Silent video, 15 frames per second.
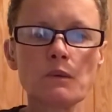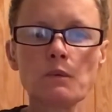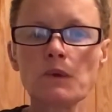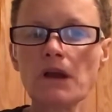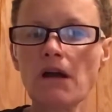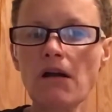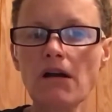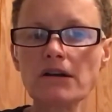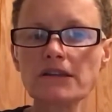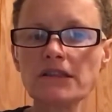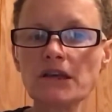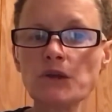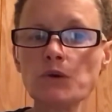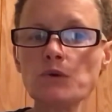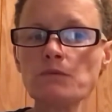We ask
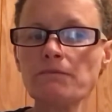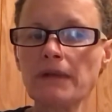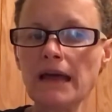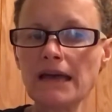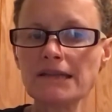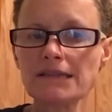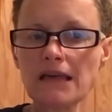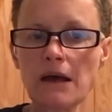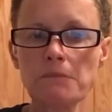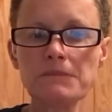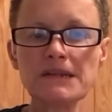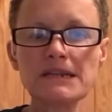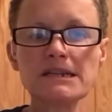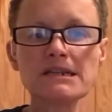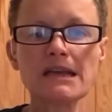that you bless our
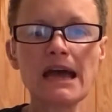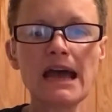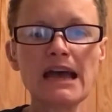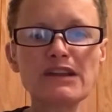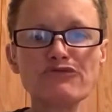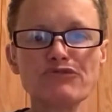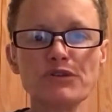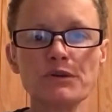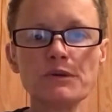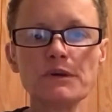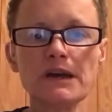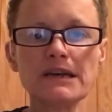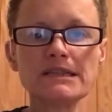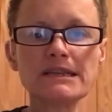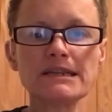minister Andrew
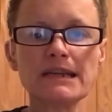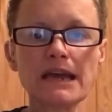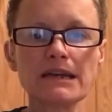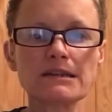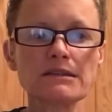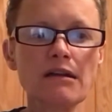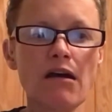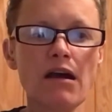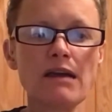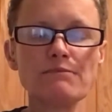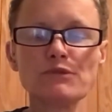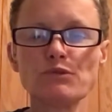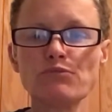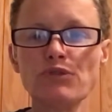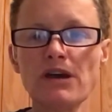as he takes
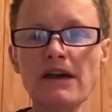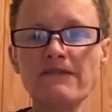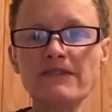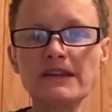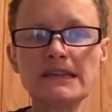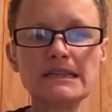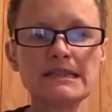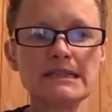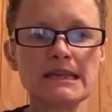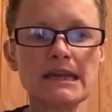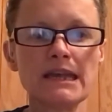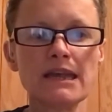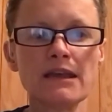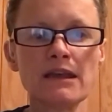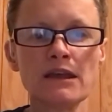time to prayerfully
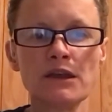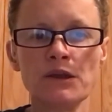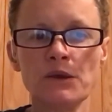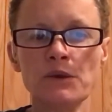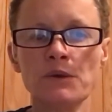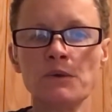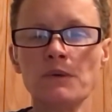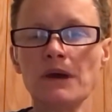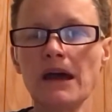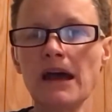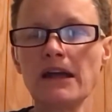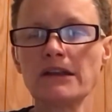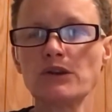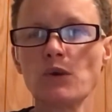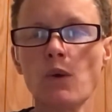seek you
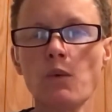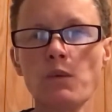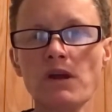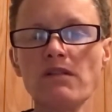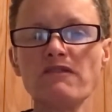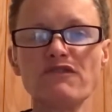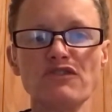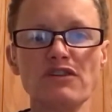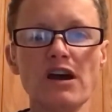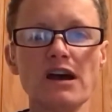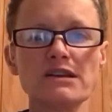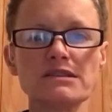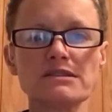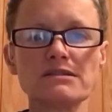and your will for us,